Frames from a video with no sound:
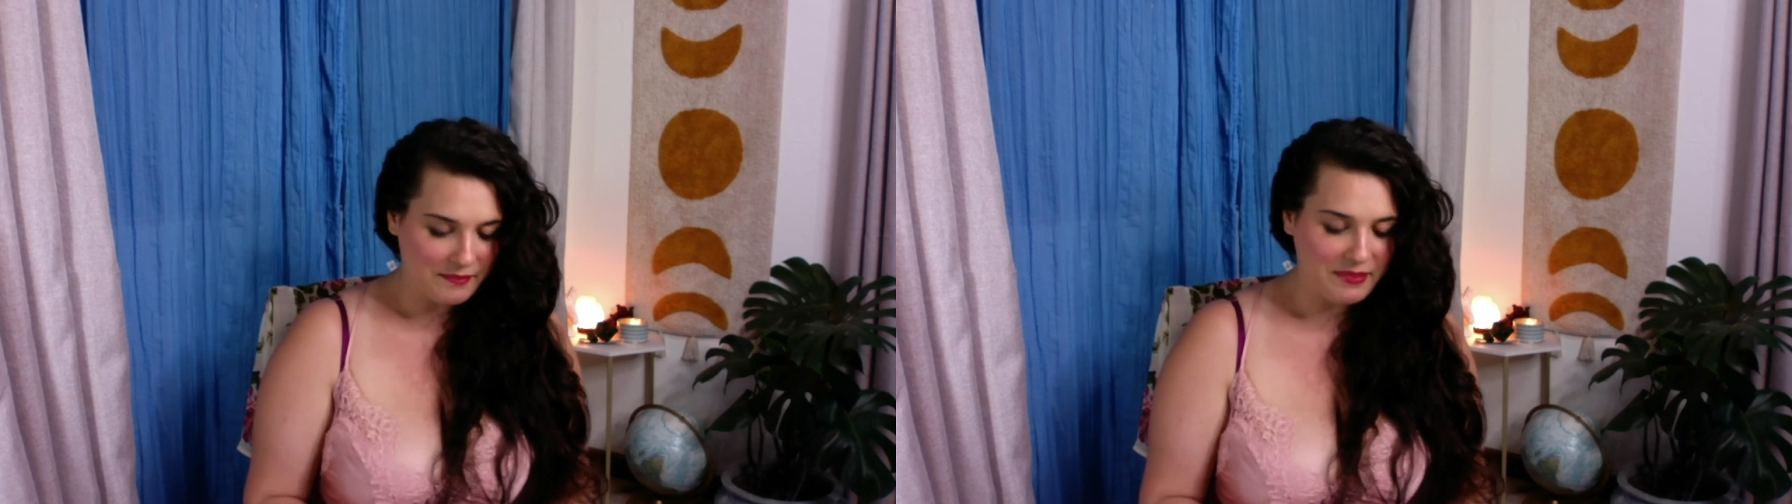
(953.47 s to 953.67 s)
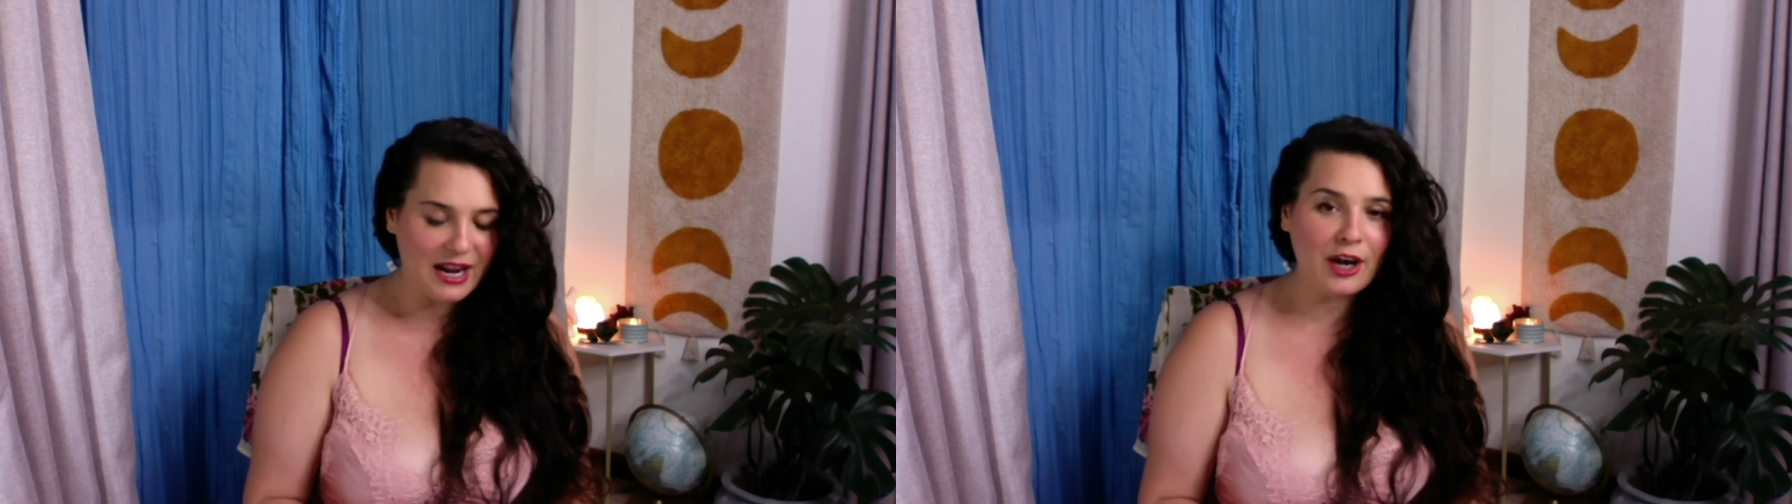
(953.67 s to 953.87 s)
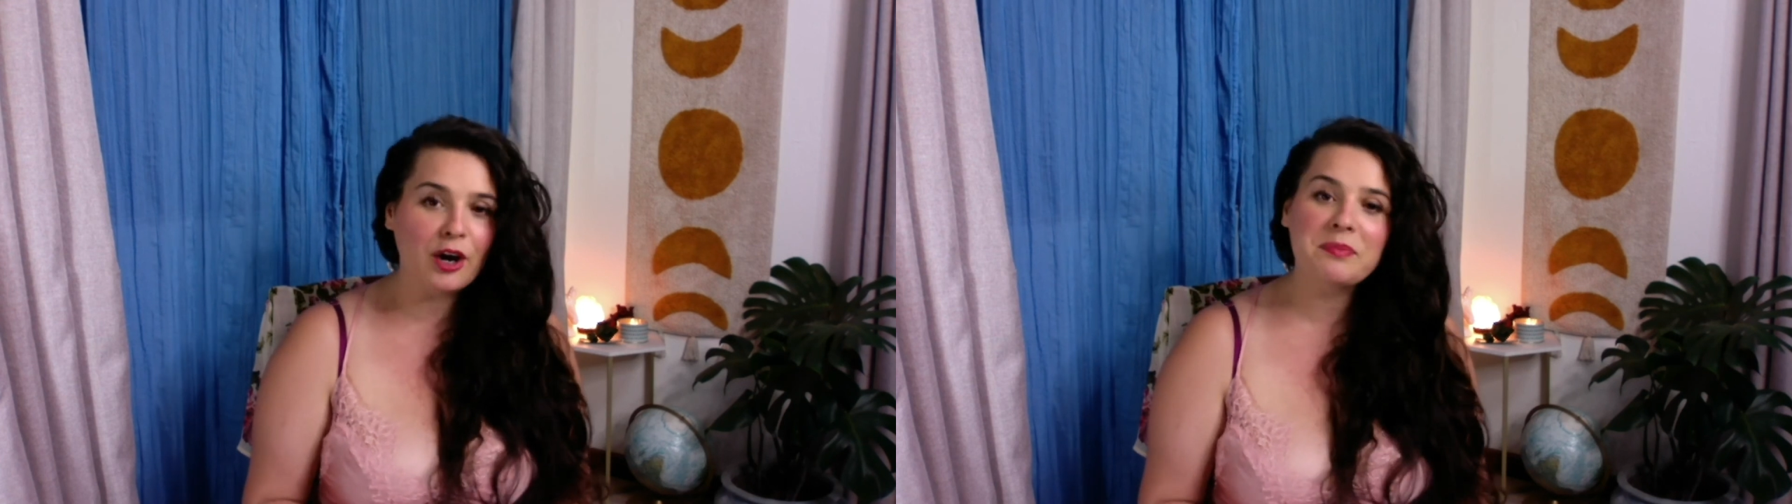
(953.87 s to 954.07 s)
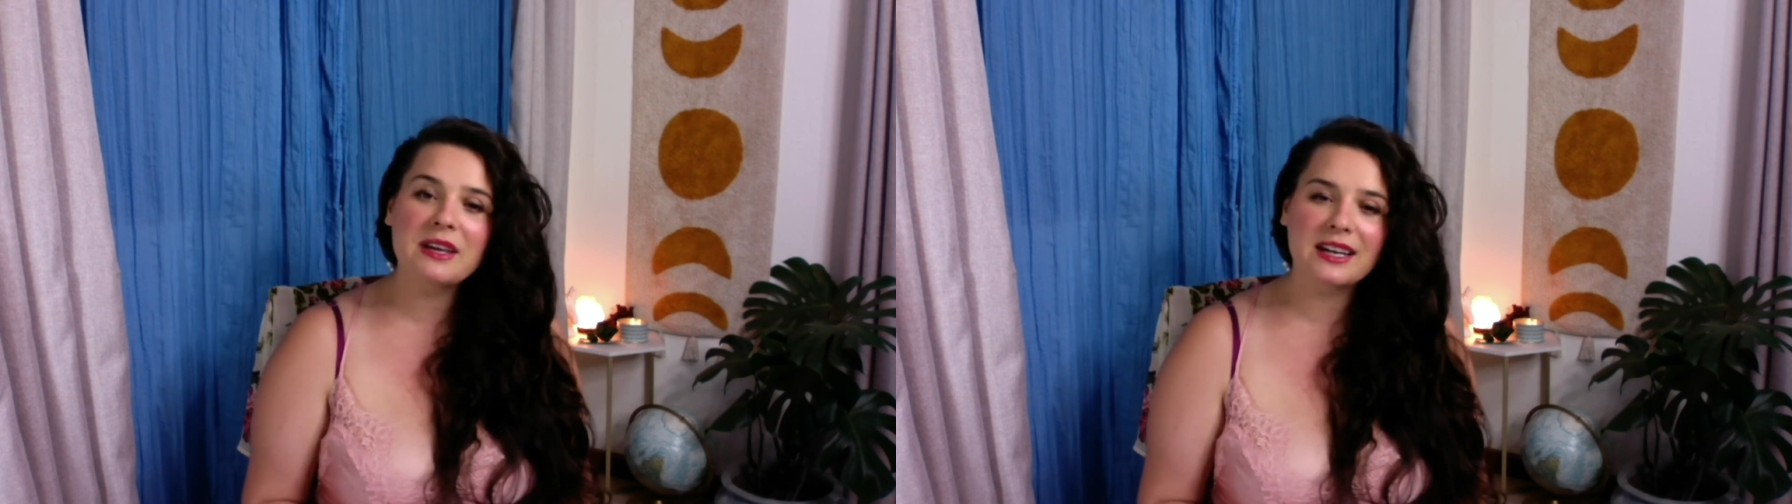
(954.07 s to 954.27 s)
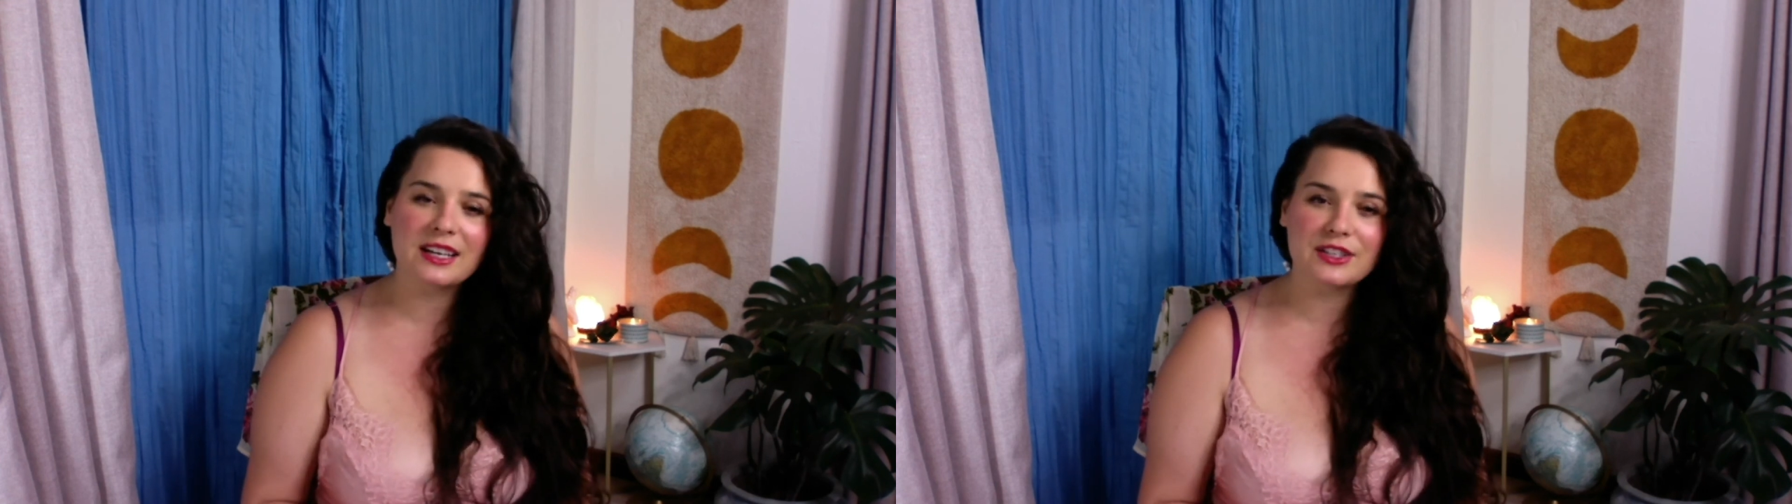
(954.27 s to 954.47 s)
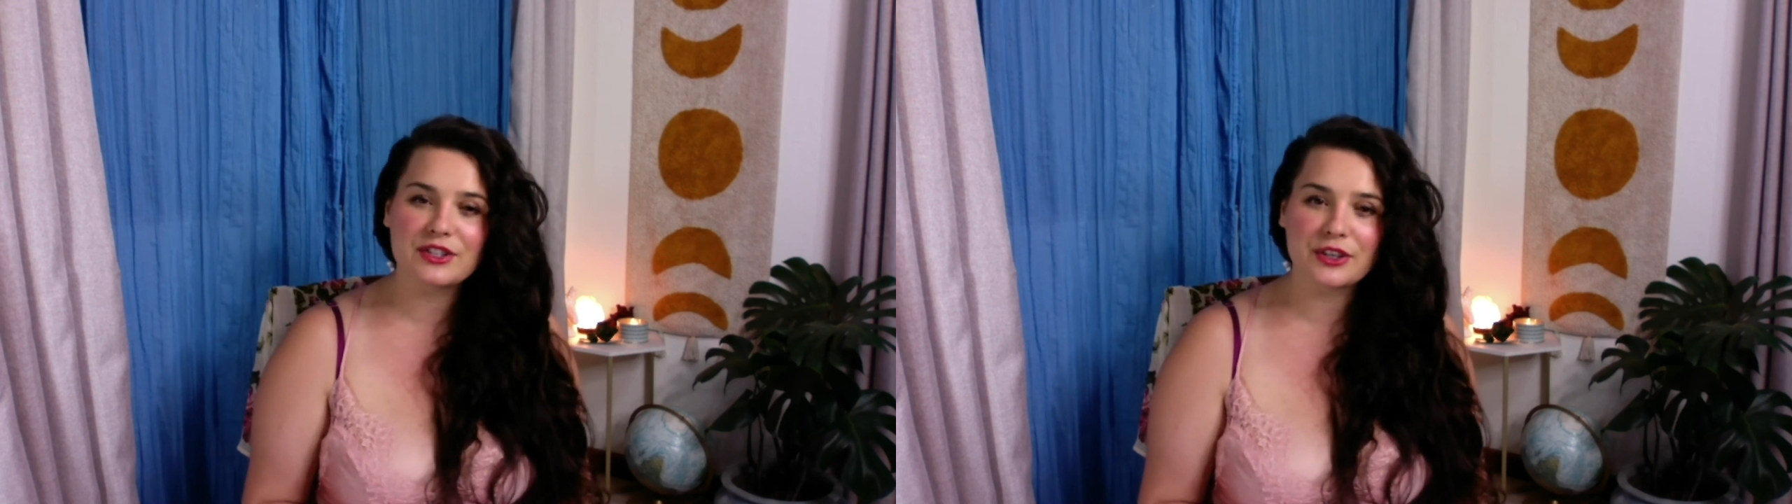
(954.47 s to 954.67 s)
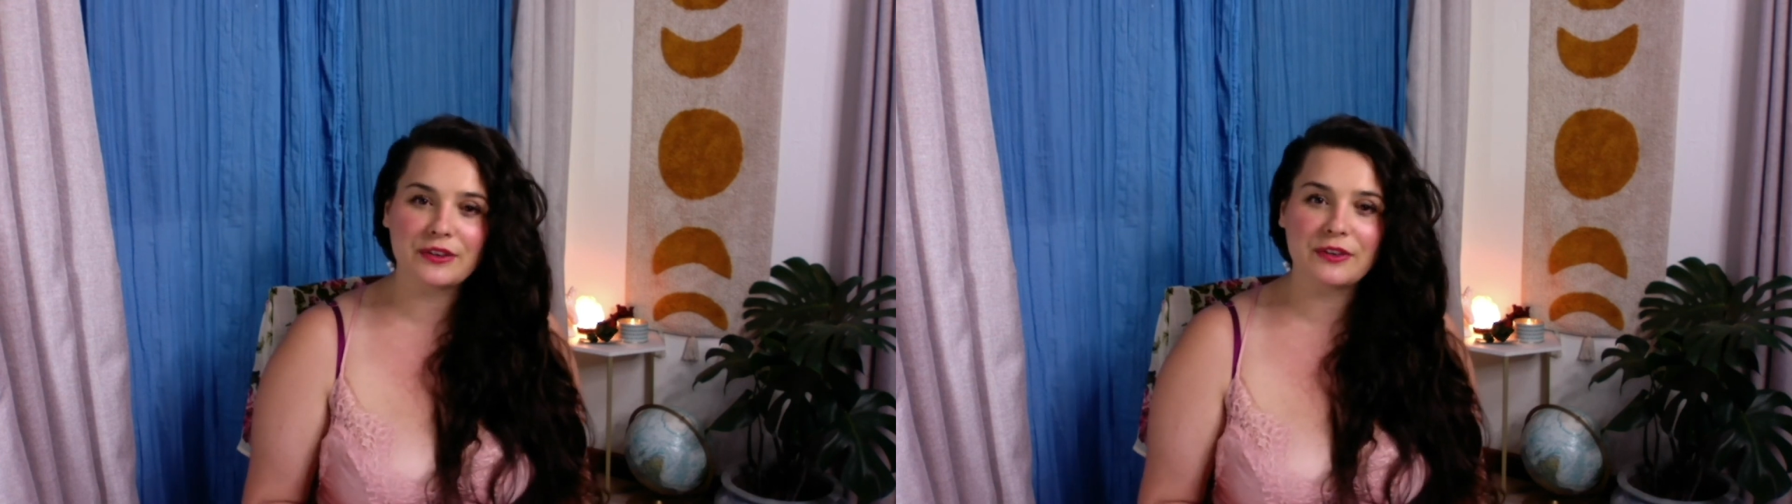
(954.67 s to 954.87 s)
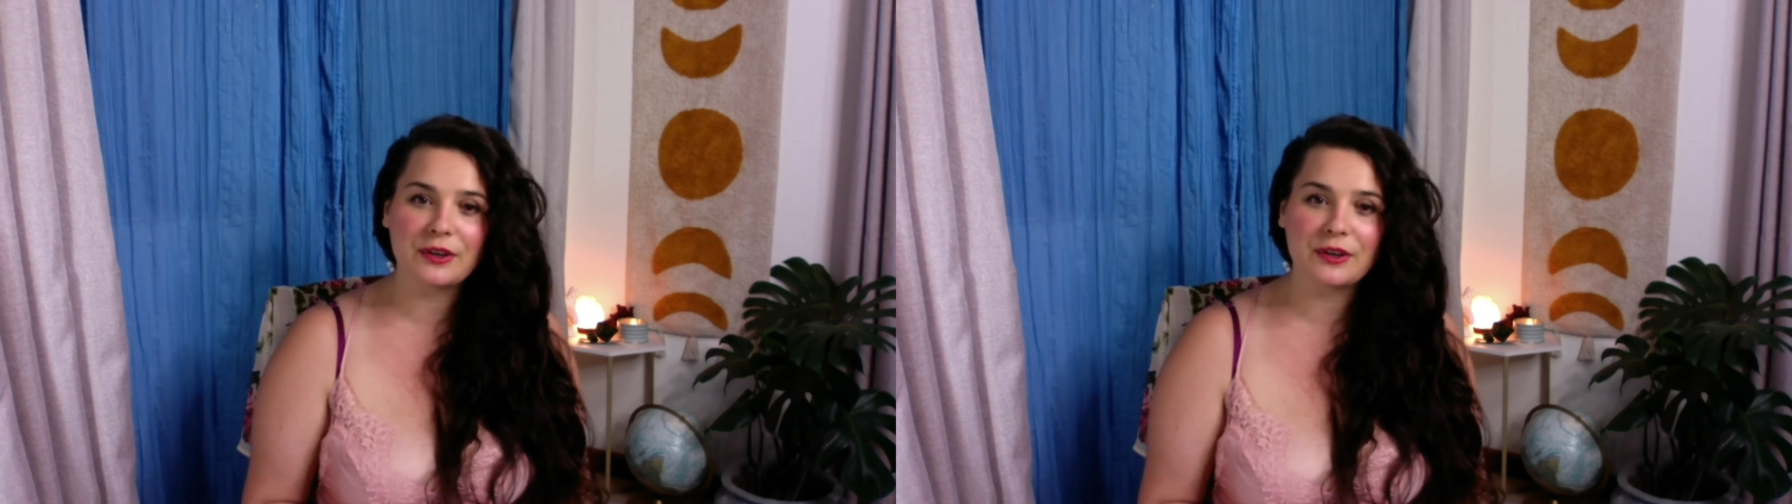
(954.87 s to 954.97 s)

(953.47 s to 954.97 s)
but I hope that it can serve